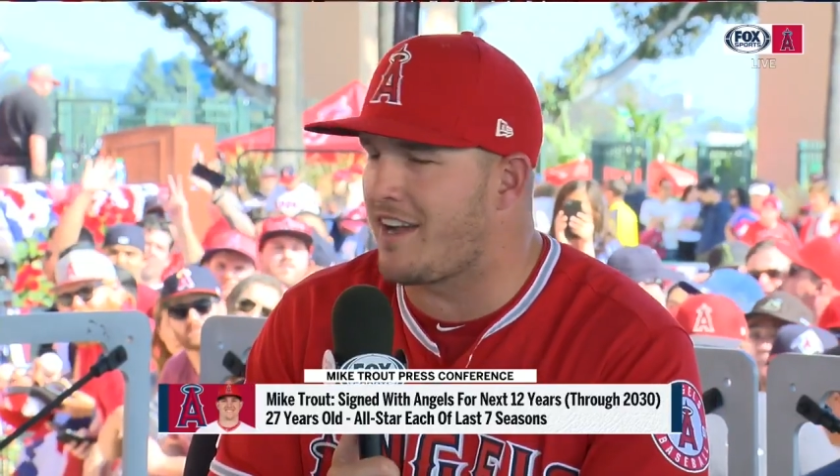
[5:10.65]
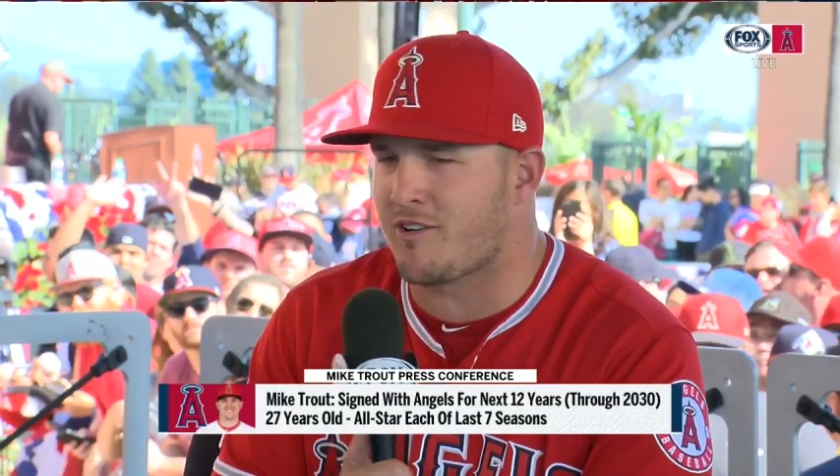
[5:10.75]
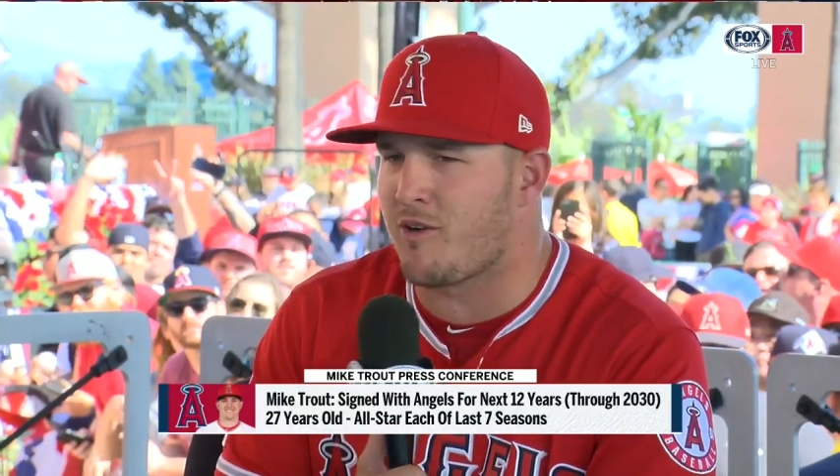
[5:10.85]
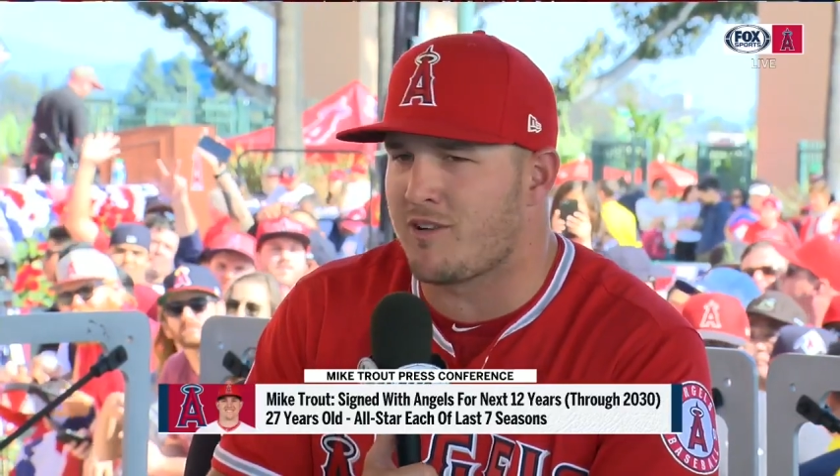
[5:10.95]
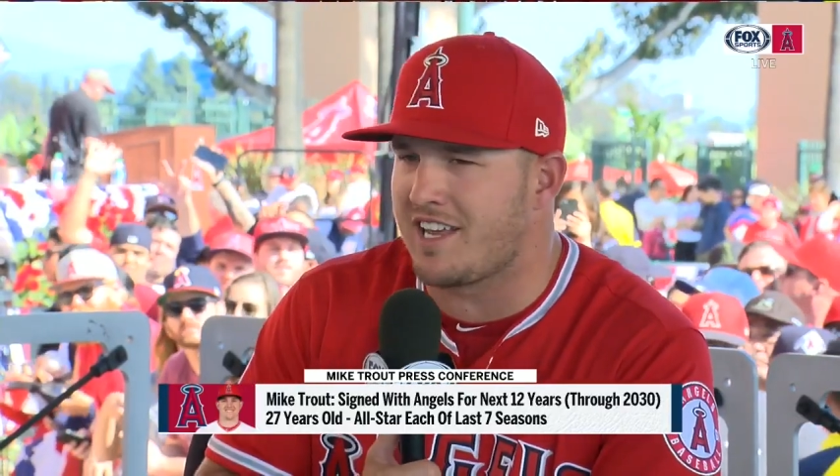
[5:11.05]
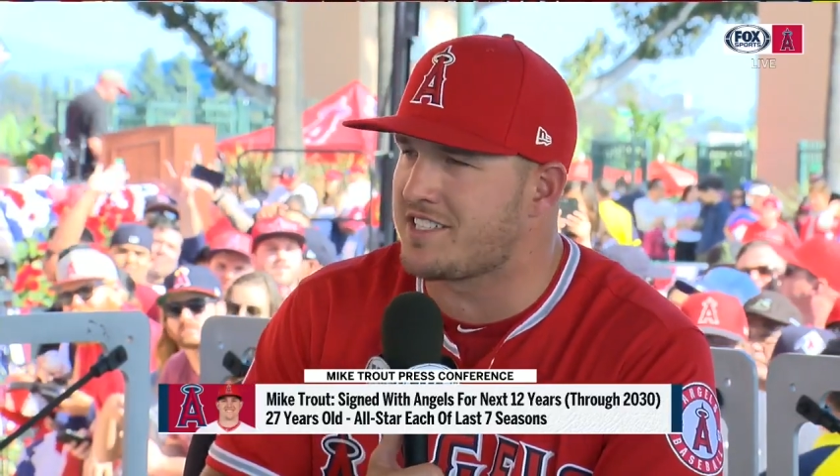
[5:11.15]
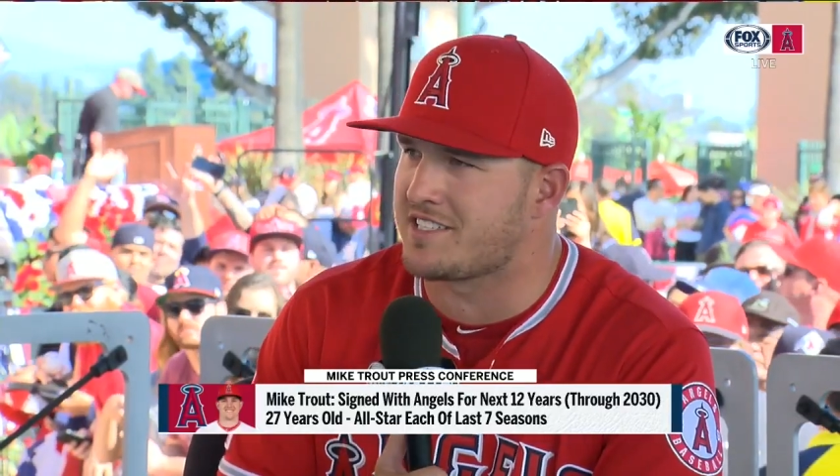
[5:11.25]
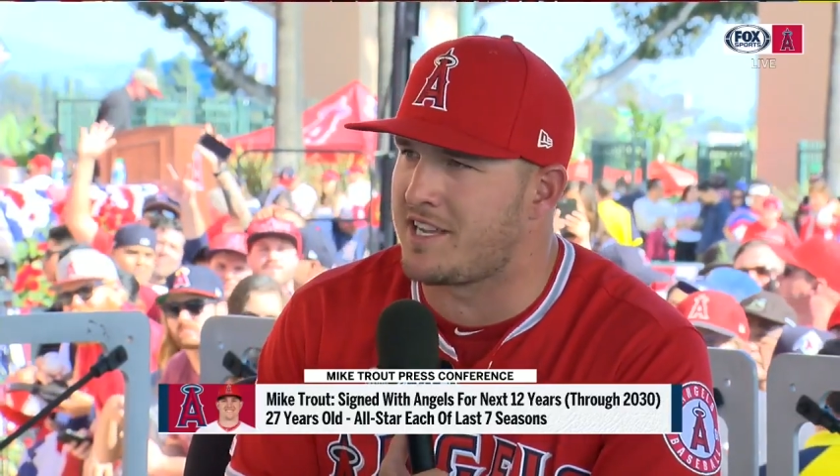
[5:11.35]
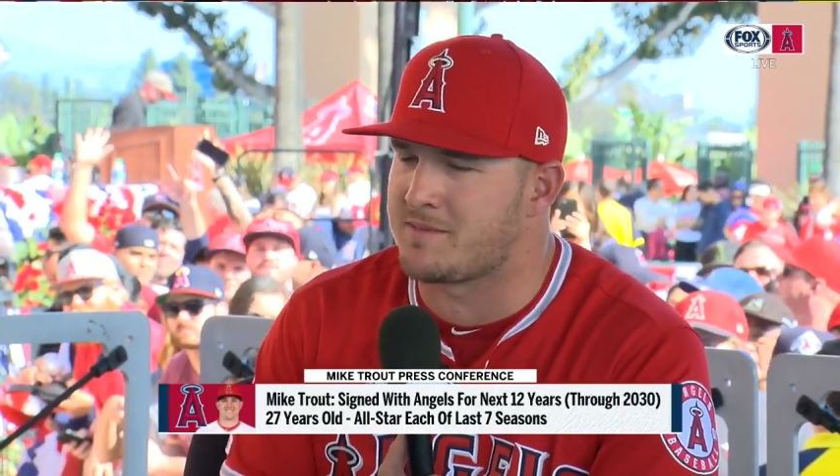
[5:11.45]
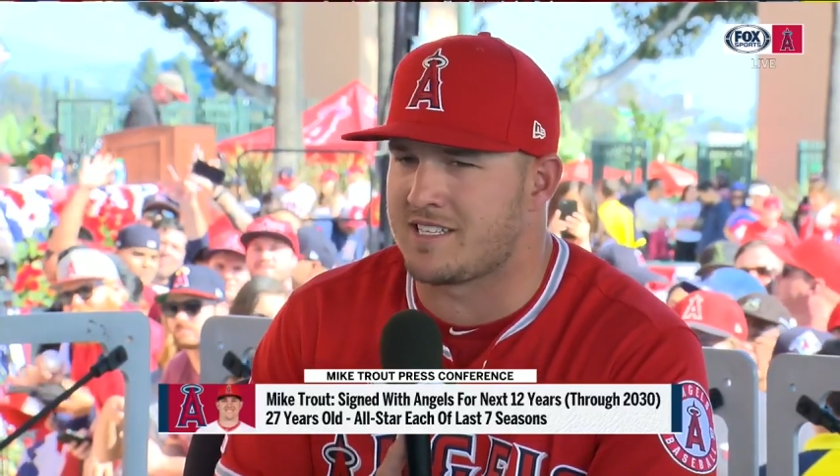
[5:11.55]
I grow
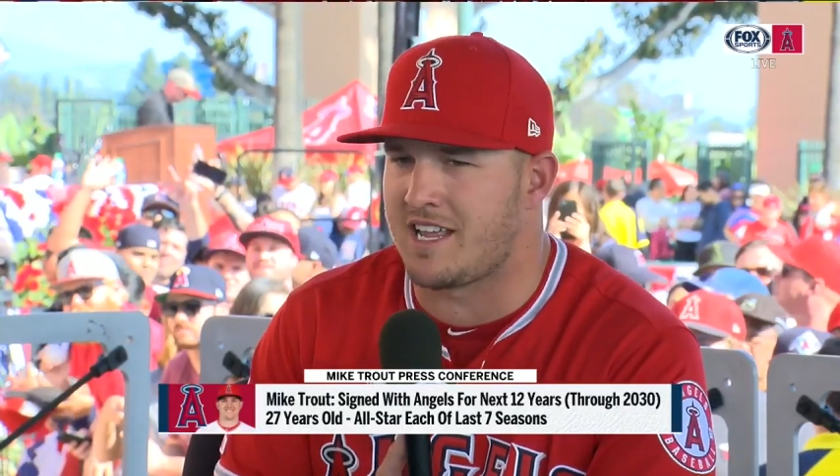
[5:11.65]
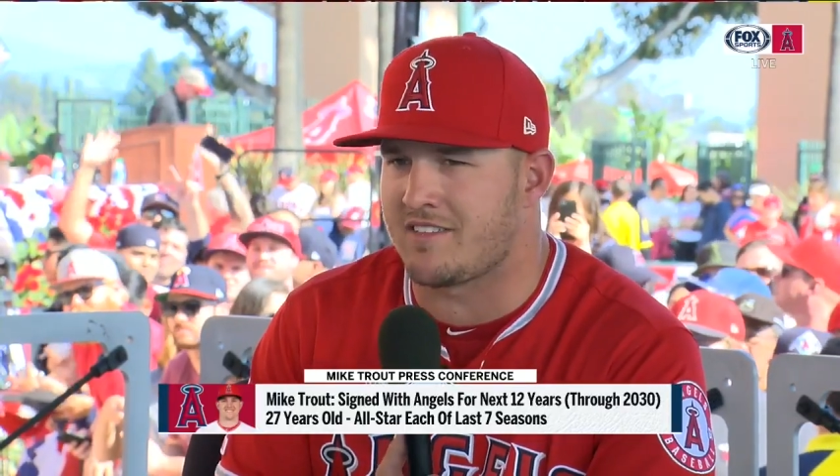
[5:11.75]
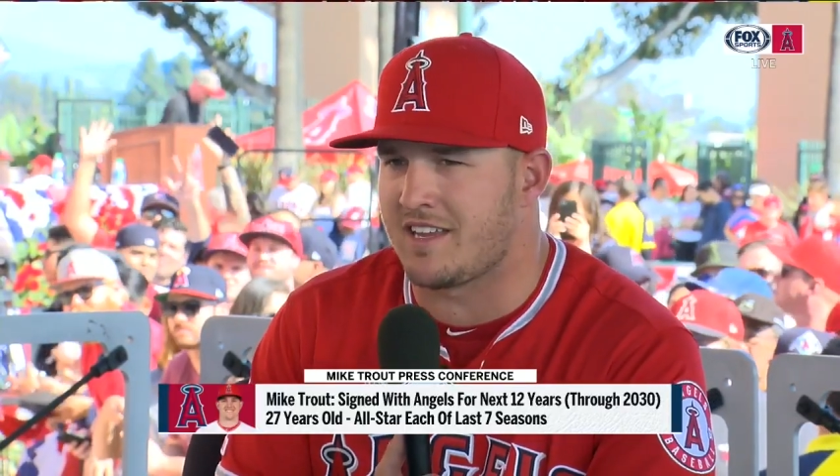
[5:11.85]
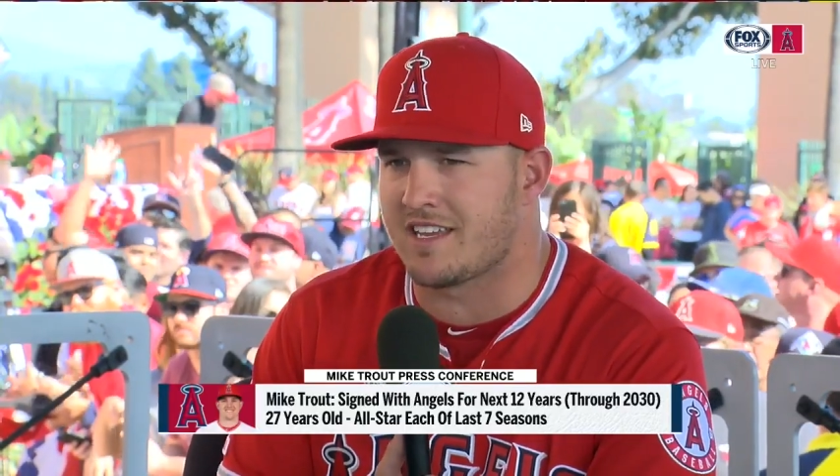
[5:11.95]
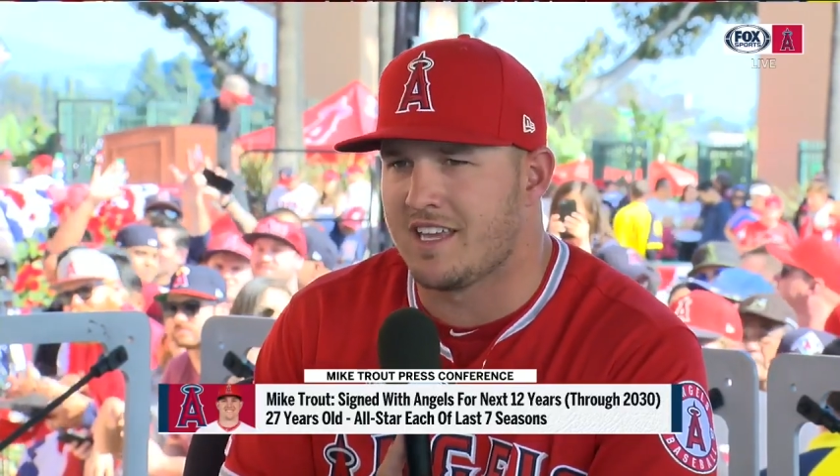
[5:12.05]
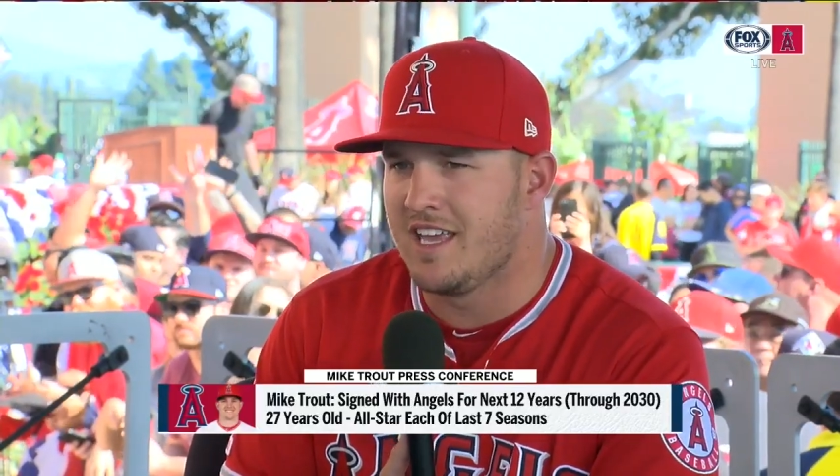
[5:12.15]
relationships, and I think,